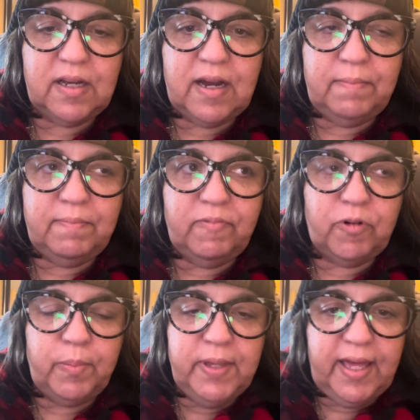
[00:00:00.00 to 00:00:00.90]

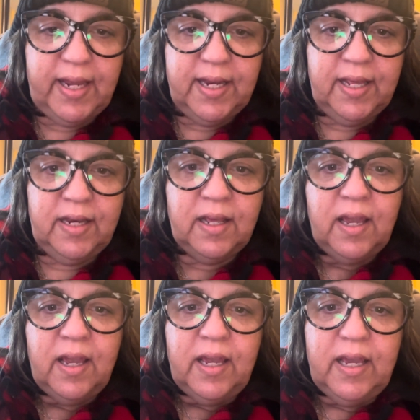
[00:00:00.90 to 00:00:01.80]
formulated,
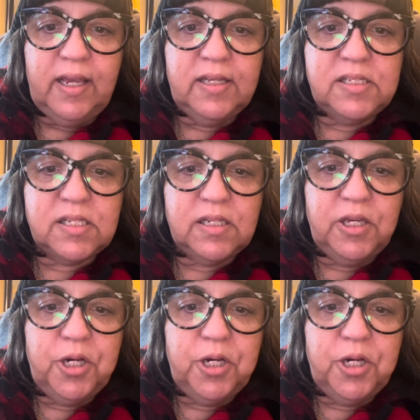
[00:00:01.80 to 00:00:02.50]
is,